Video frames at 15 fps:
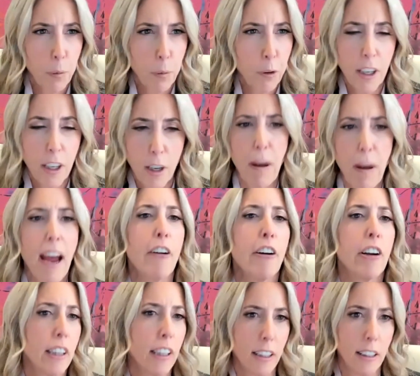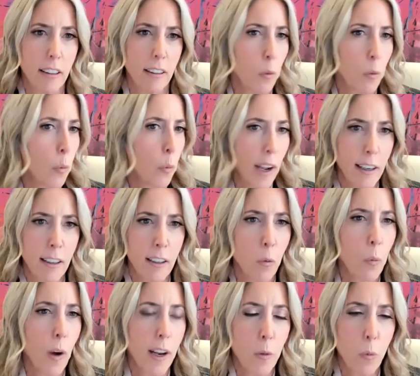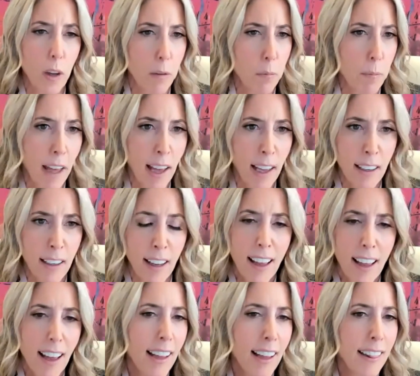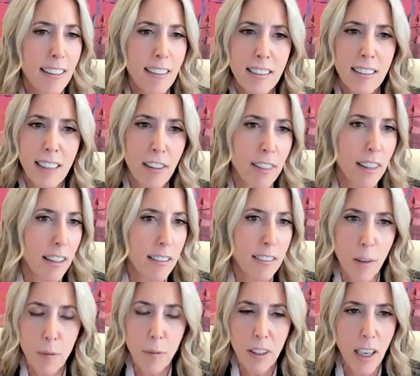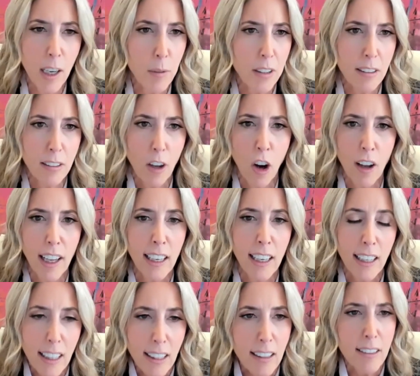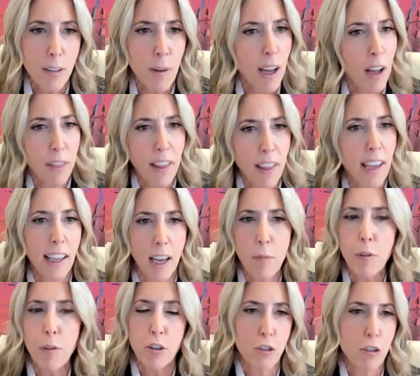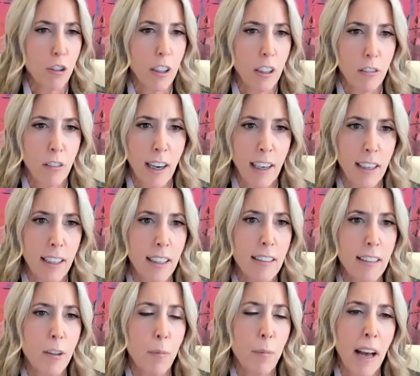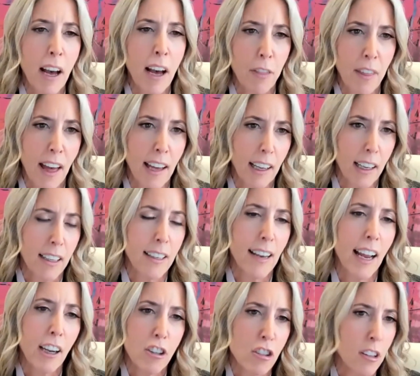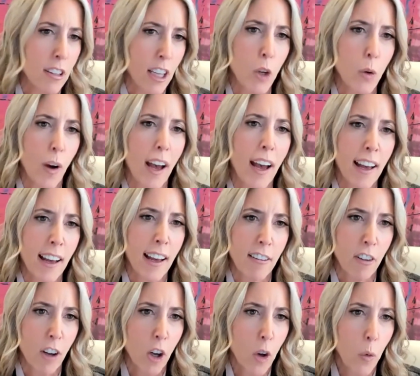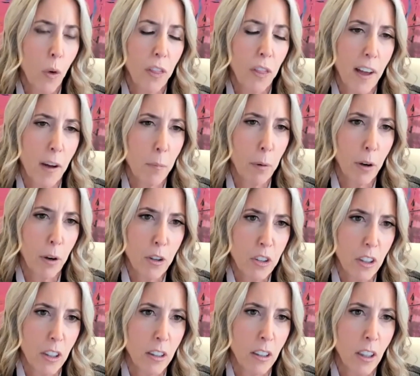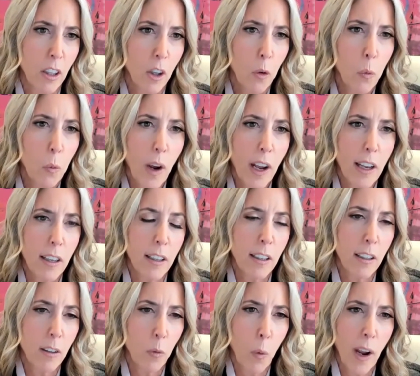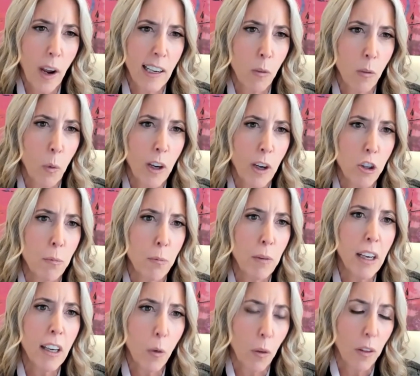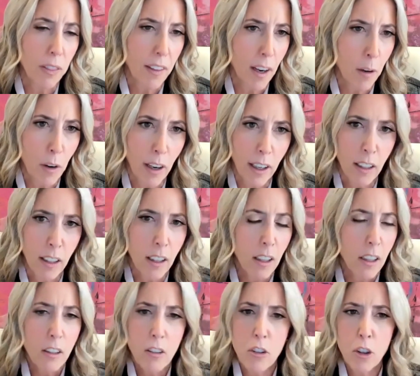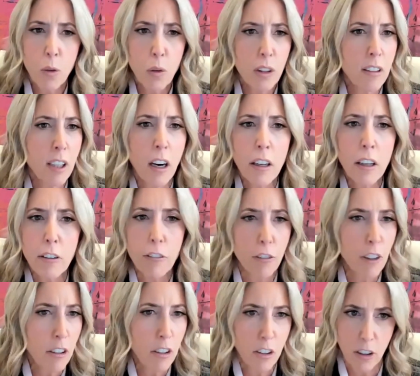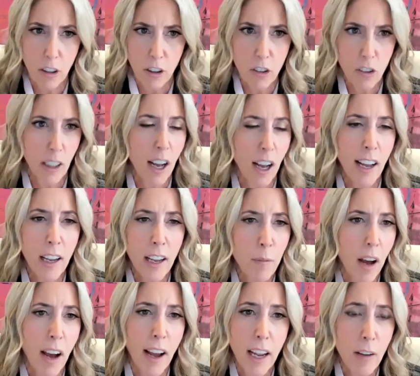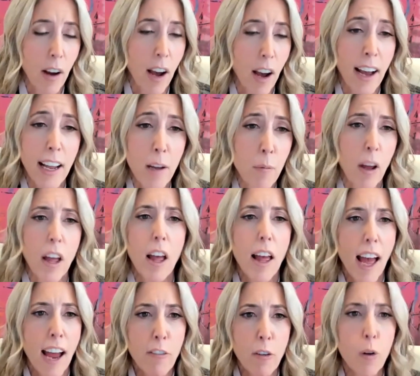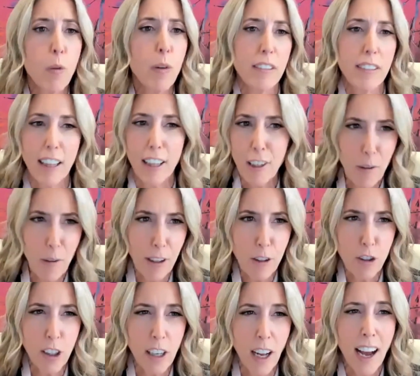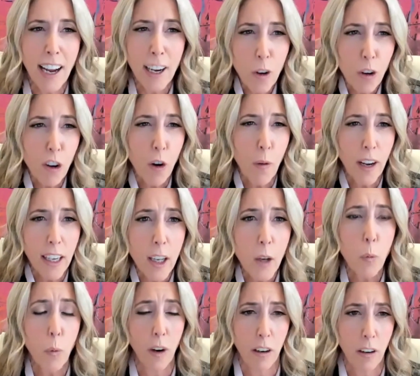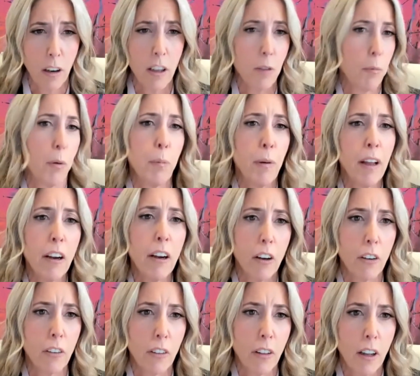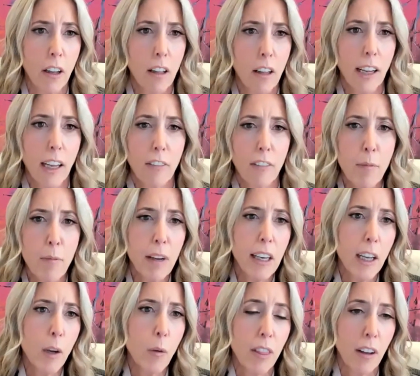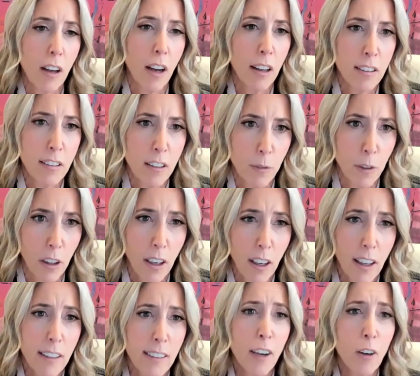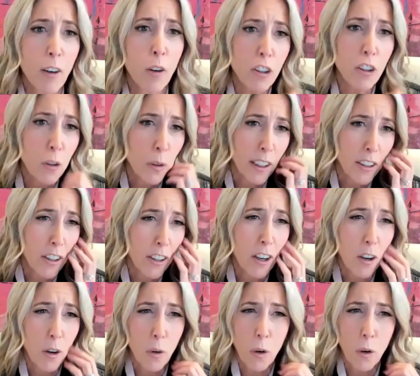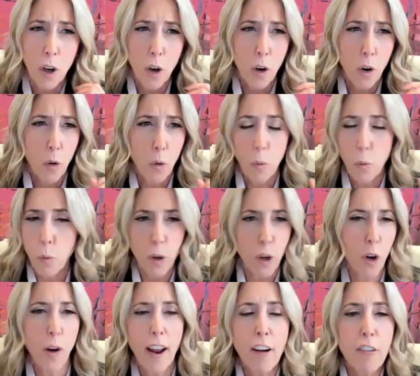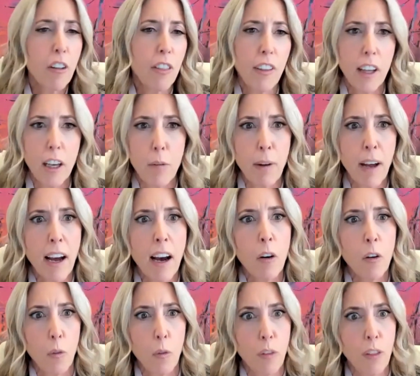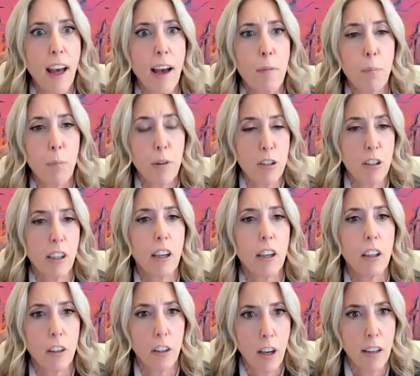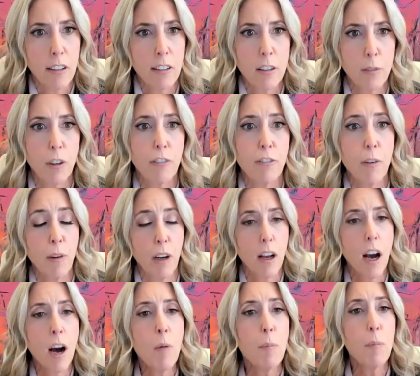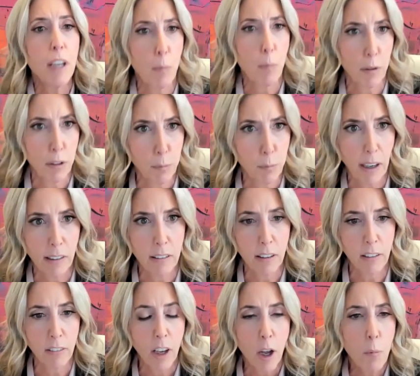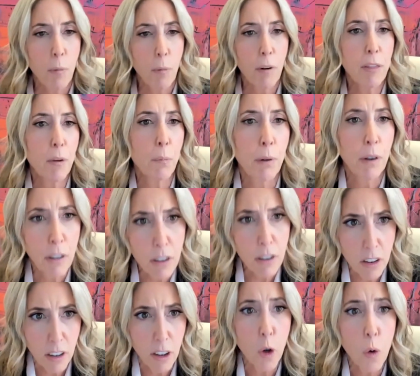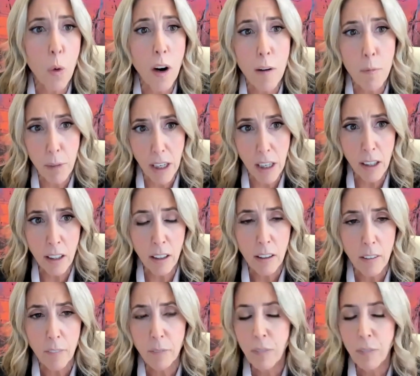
apparently when we met. And listen, I think sometimes it is about that chemistry, right? It is about that connection that you have with that person when you're meeting with them, right? Do a ton of research. Like I am, everyone will tell you about Gina, I don't go anywhere unprepared. Like if I'm meeting with a customer, not only do I know, everything about that particular customer from a company perspective, but the person who I'm meeting,